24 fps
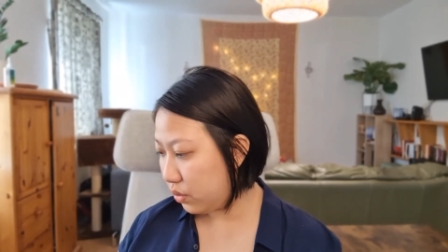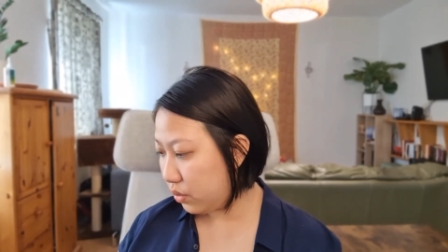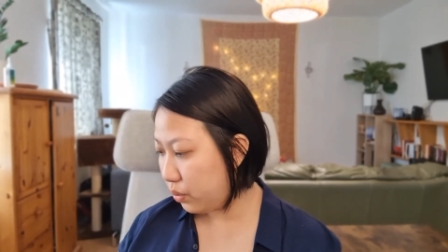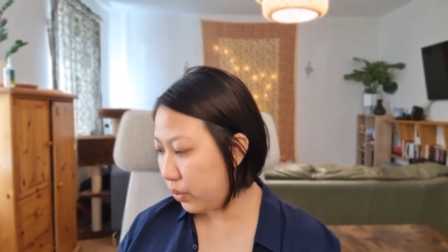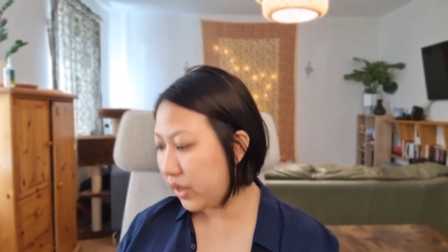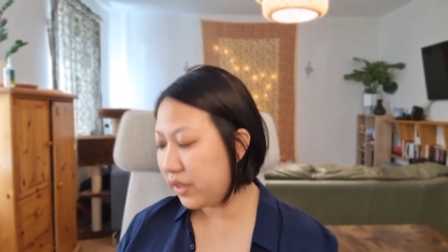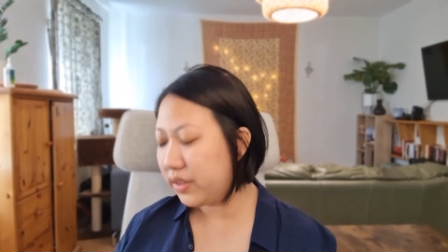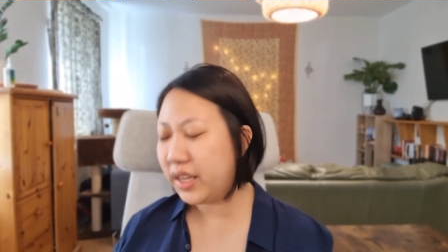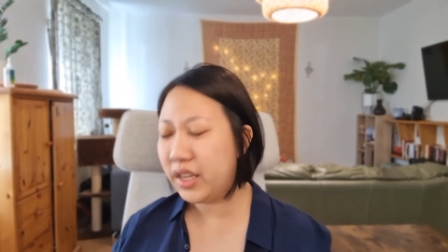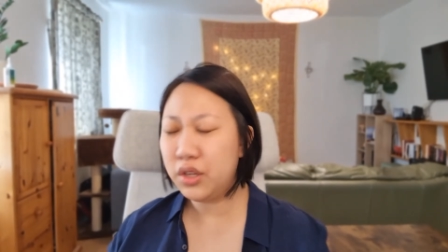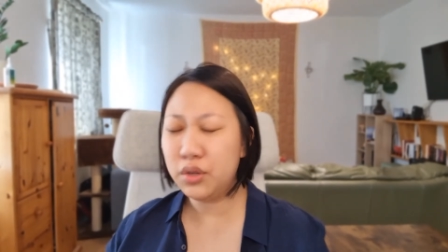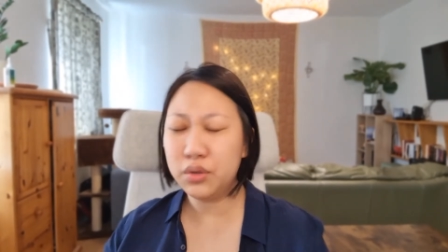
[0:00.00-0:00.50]
well,
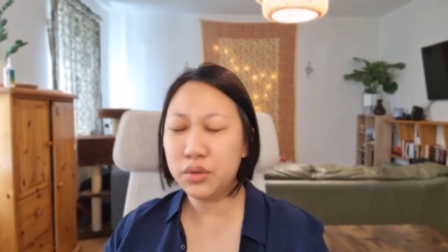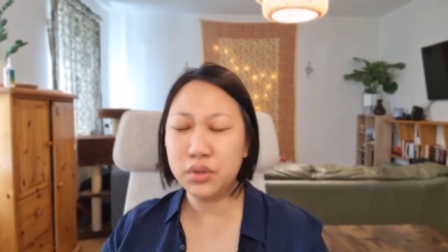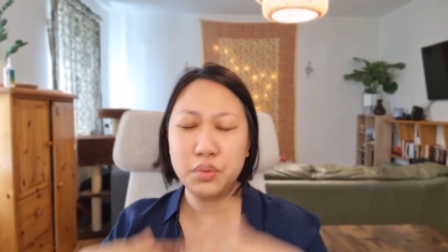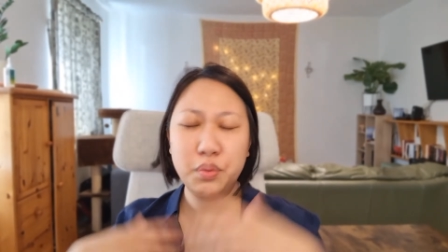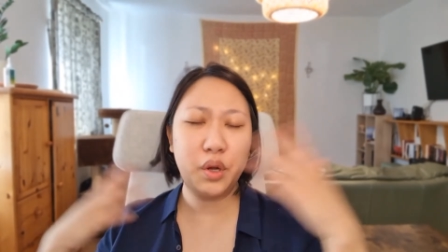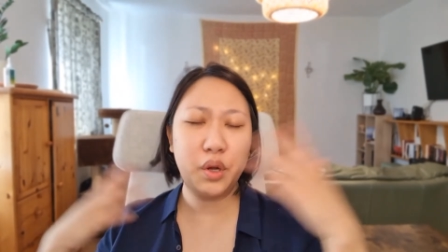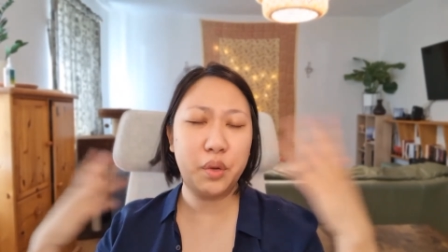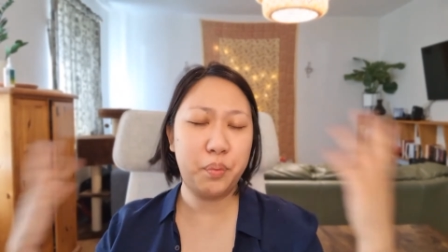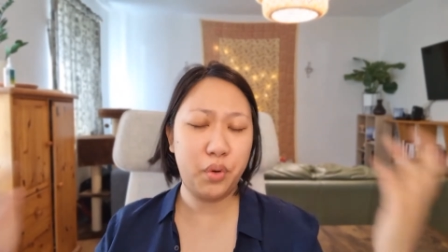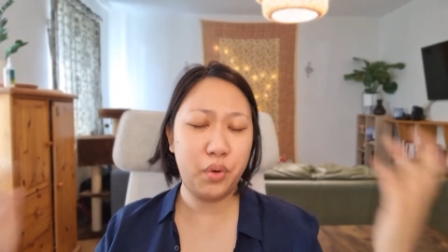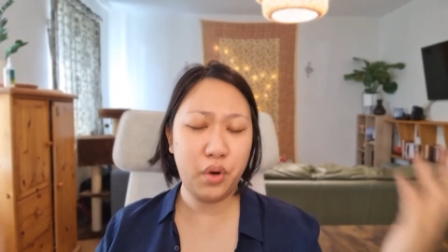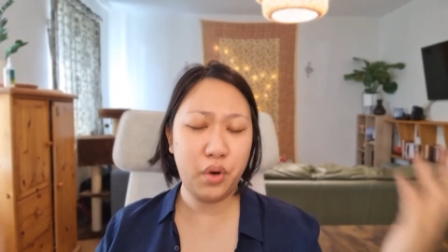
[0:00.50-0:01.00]
they use
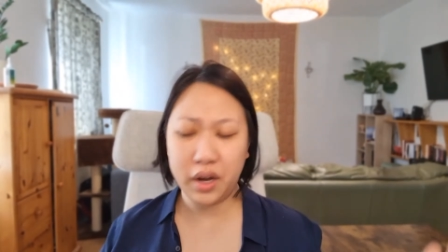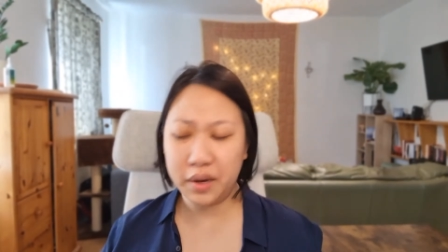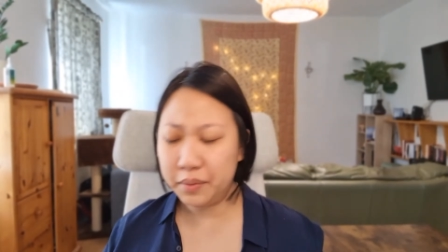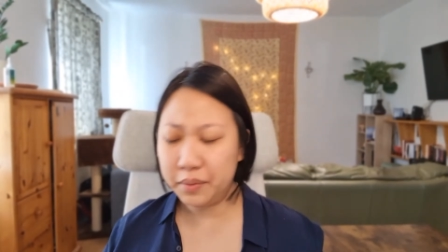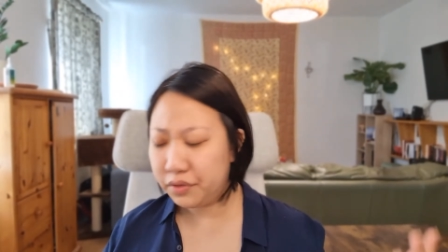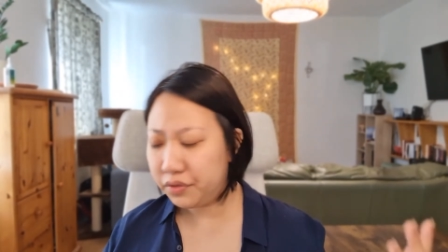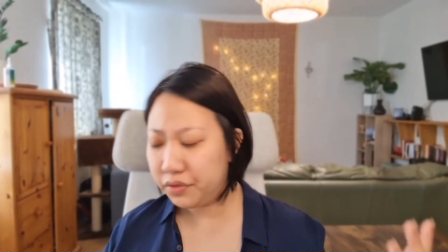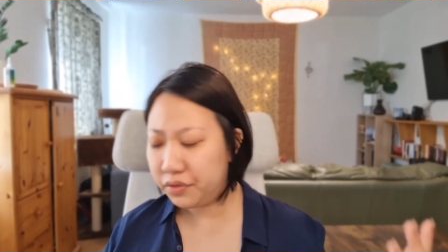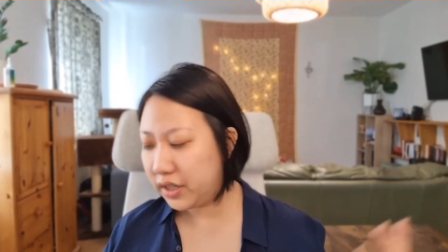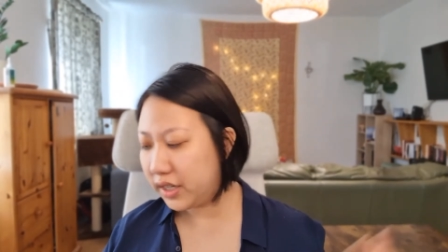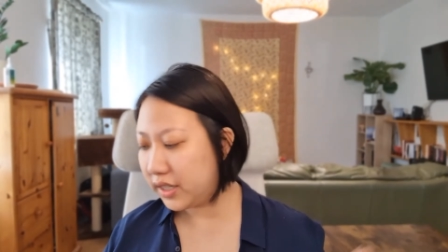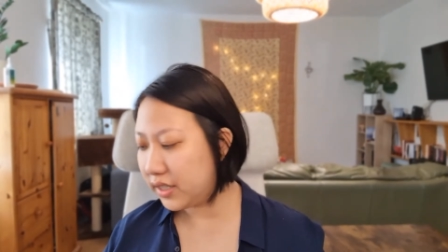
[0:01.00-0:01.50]
a primer
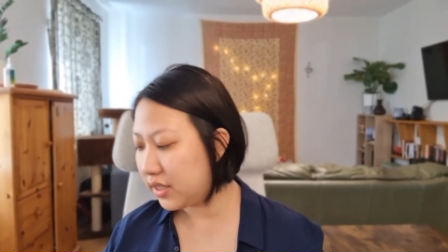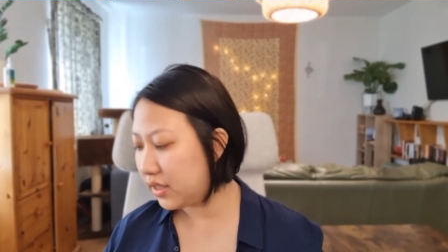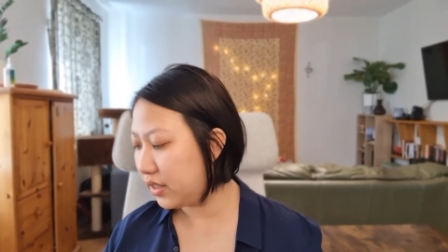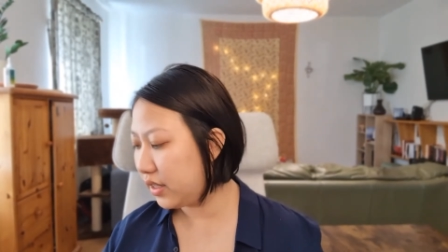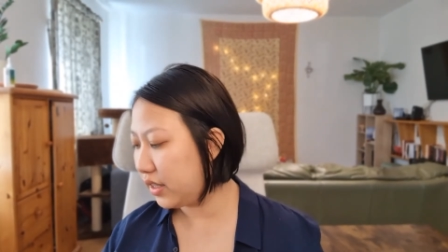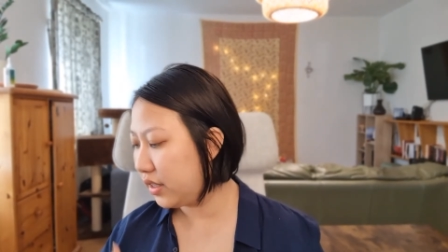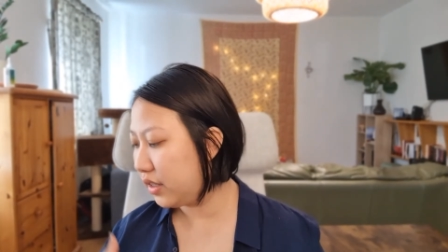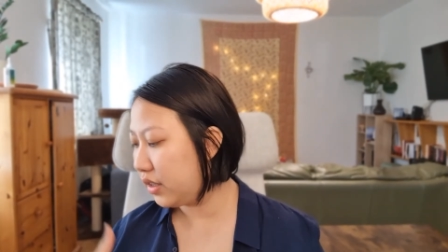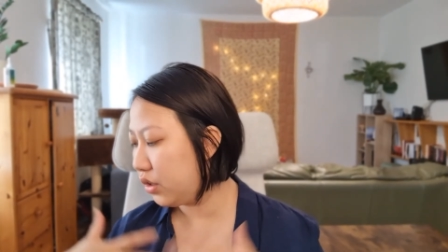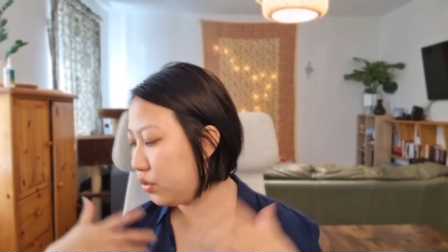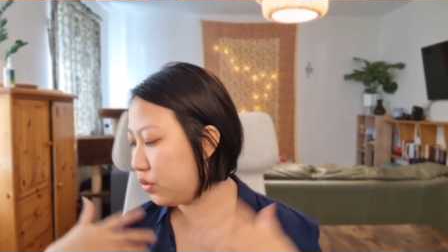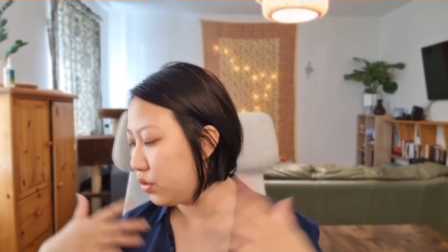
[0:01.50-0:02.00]
first and then
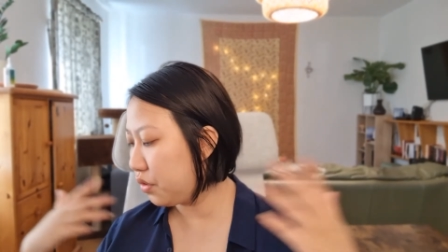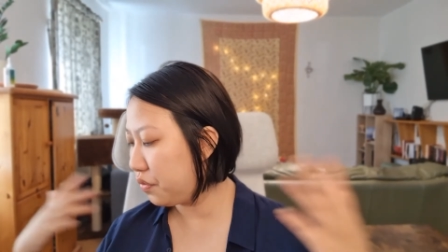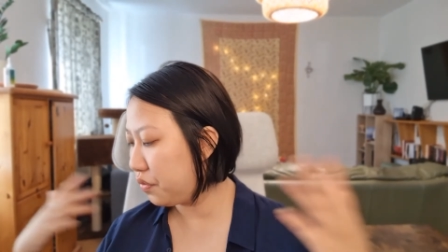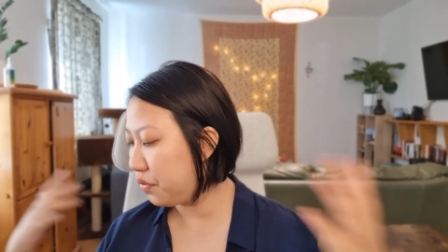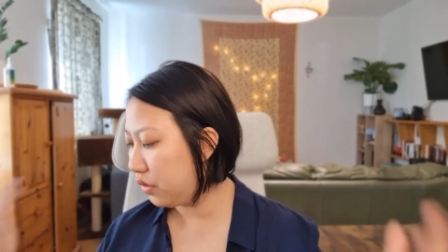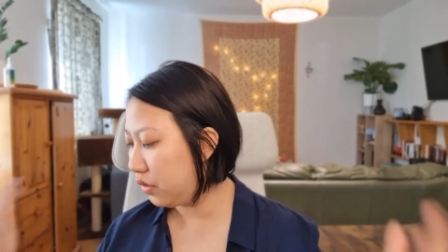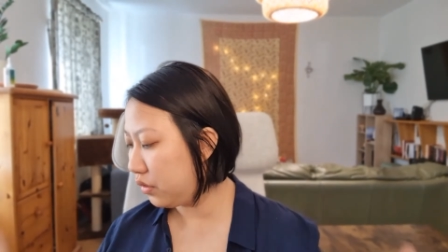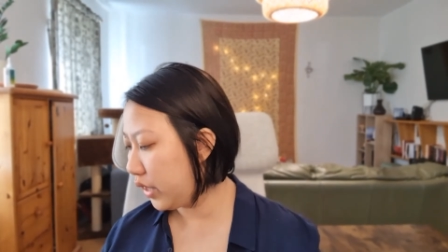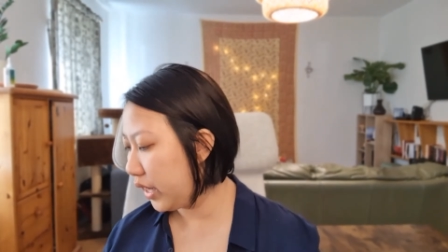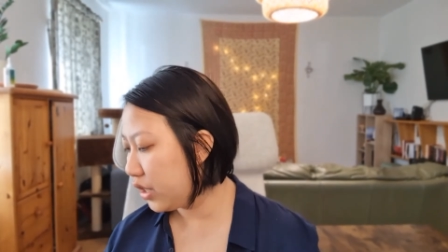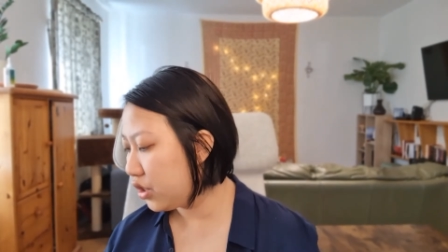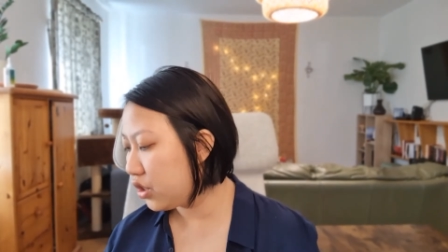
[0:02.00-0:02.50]
they use a
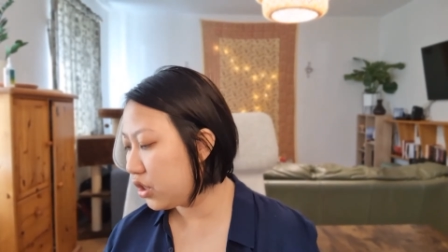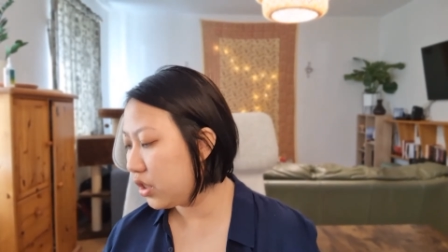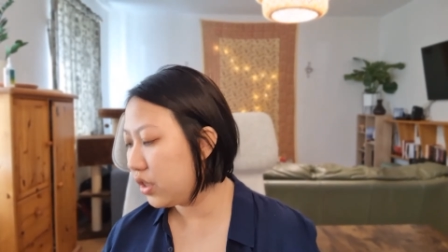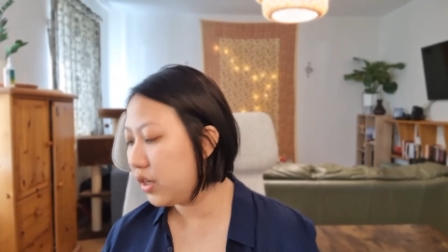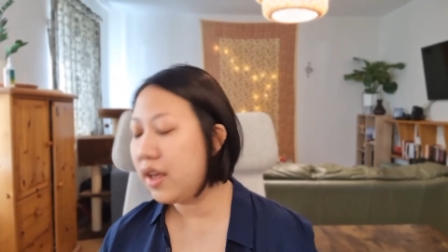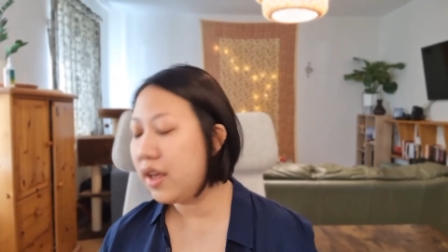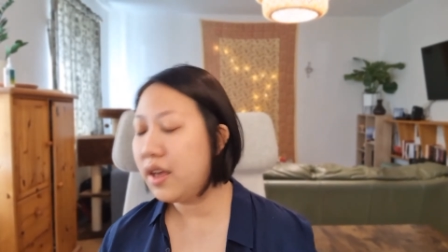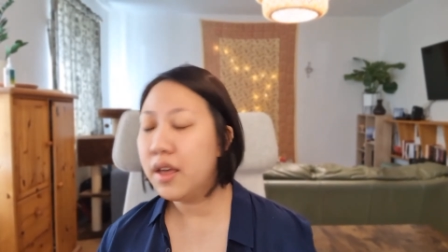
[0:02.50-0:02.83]
foundation.